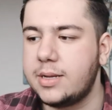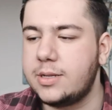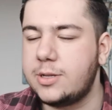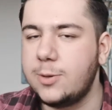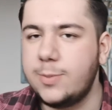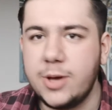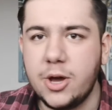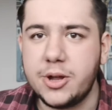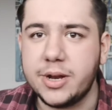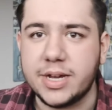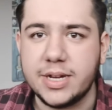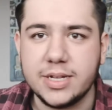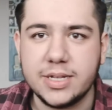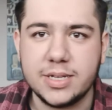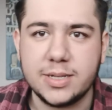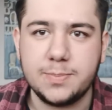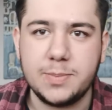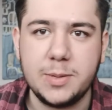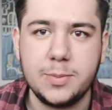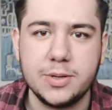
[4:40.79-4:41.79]
To be
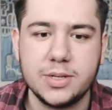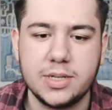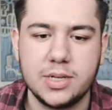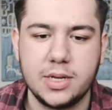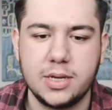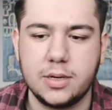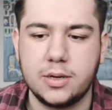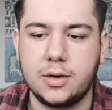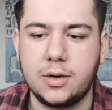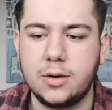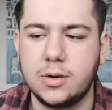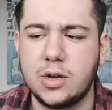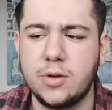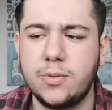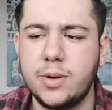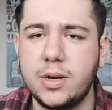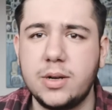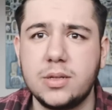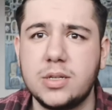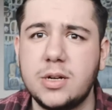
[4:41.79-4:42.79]
honest, people saying, oh,
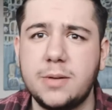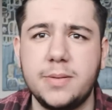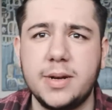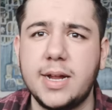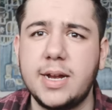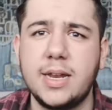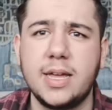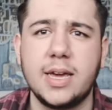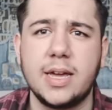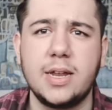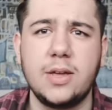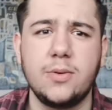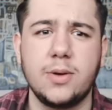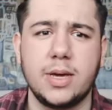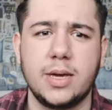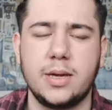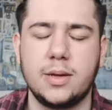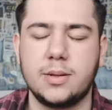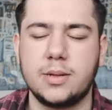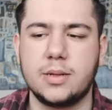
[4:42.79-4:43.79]
Kamen doesn't have an ending
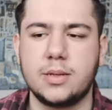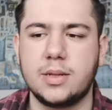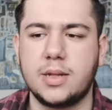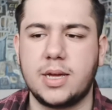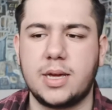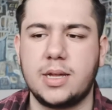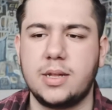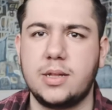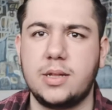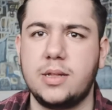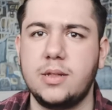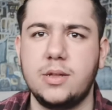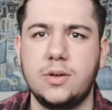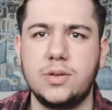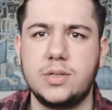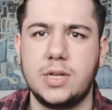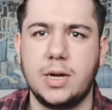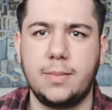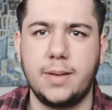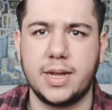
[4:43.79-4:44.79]
anyway. Like, it
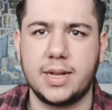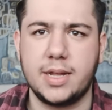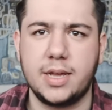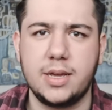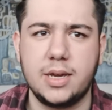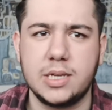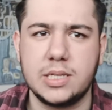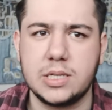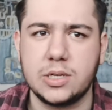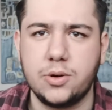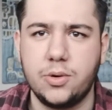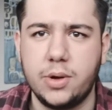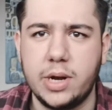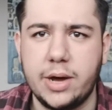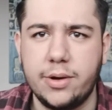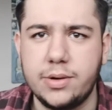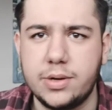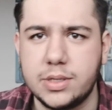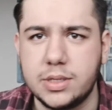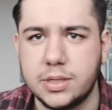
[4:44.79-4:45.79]
used to have like 10 years ago, and
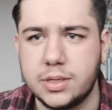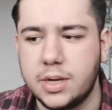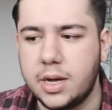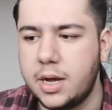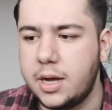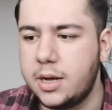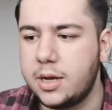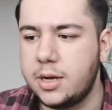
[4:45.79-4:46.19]
now it doesn't.